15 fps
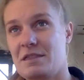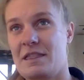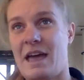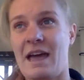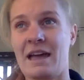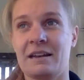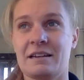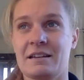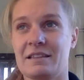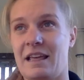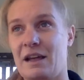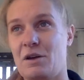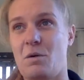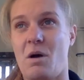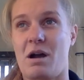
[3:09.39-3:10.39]
that
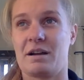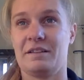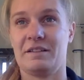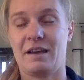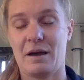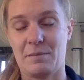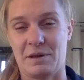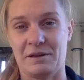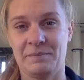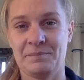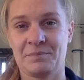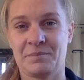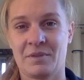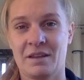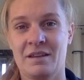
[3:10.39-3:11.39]
inquiry's come in.
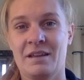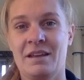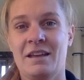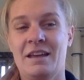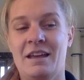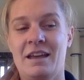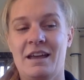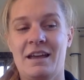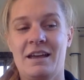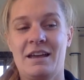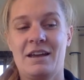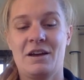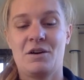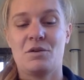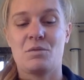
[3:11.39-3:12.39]

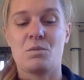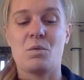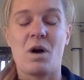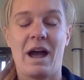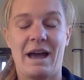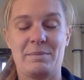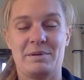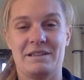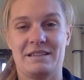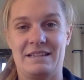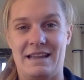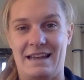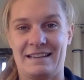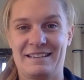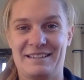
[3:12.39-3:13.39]
What happens
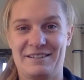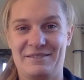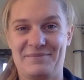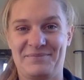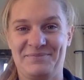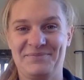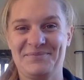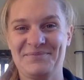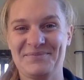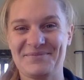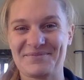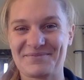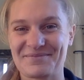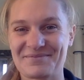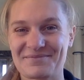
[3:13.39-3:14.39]
next?
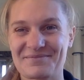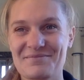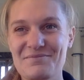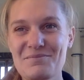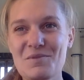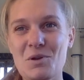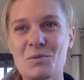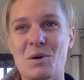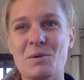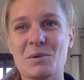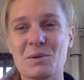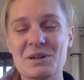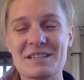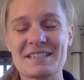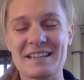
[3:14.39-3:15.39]
What we
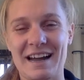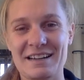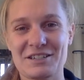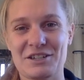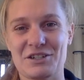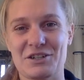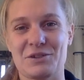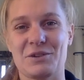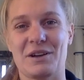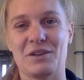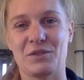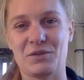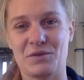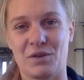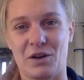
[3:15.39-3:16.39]
want to start to do
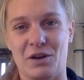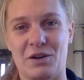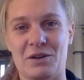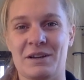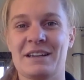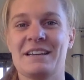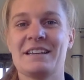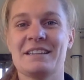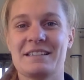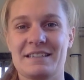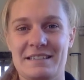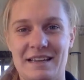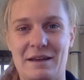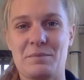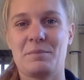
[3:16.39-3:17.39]
is follow
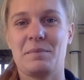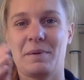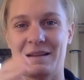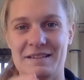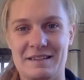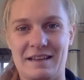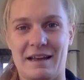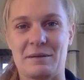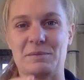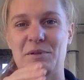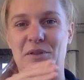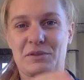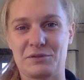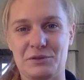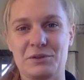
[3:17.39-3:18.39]
step by step
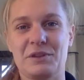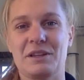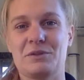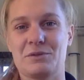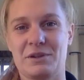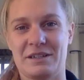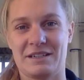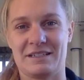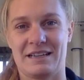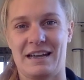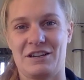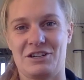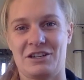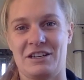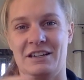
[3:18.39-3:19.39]
through the
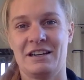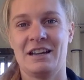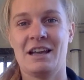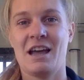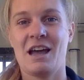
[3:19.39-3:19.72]
organization,